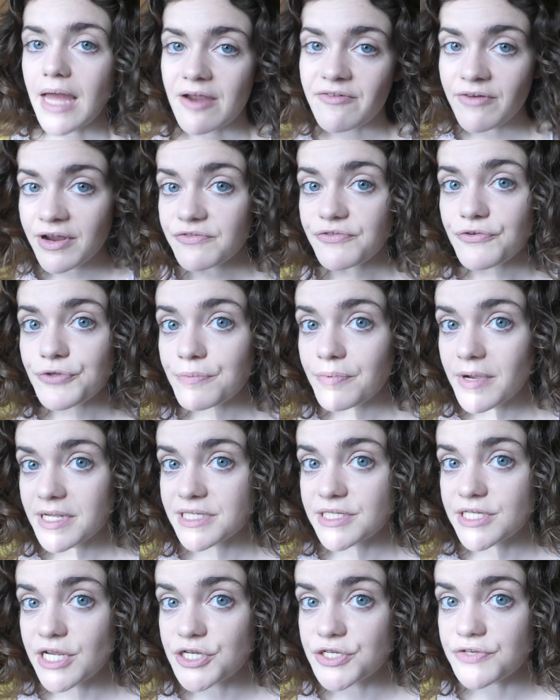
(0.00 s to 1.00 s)
I ran through the
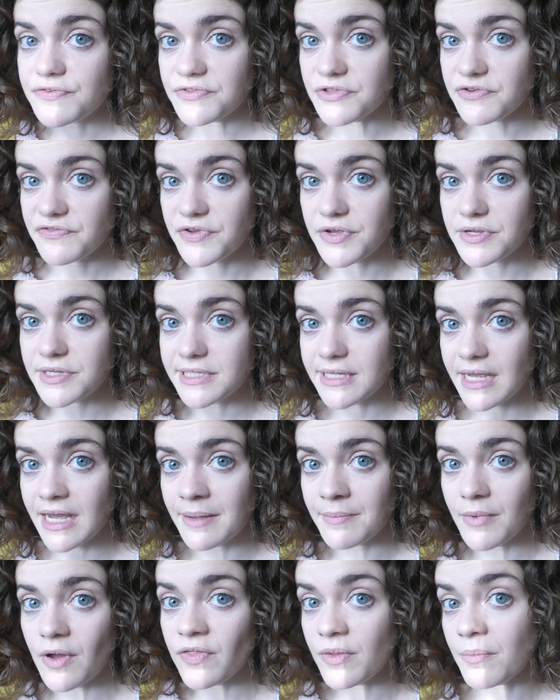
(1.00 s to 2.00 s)
presentation for the first
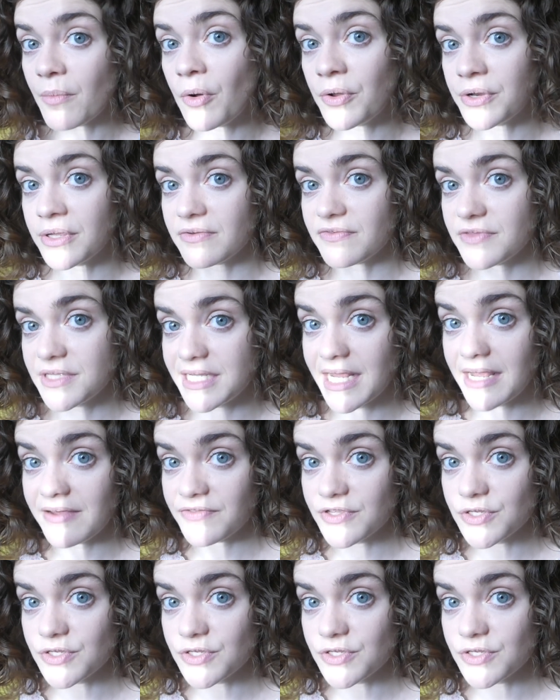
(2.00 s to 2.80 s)
time on the morning of the day of the